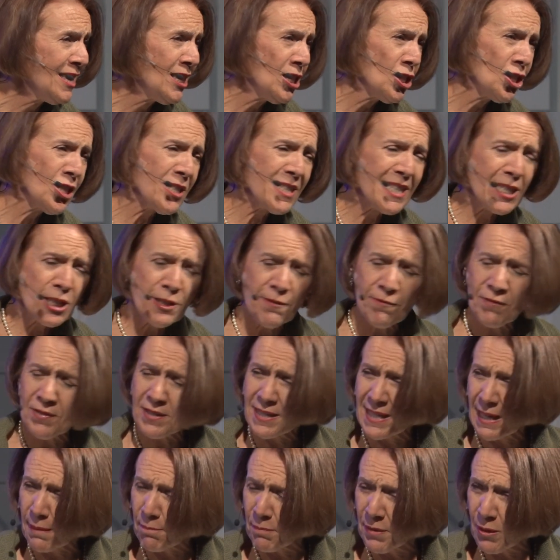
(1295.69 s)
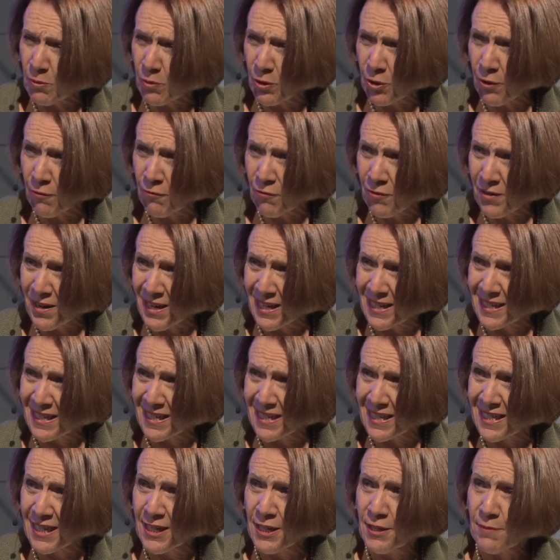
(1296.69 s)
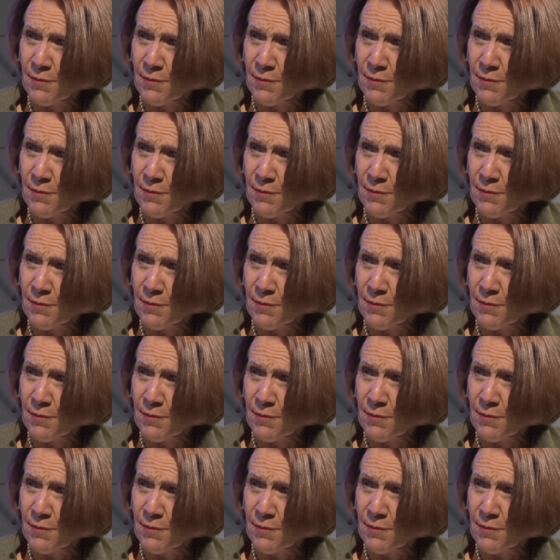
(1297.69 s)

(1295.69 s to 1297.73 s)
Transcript: She just actually feels like being with her friend.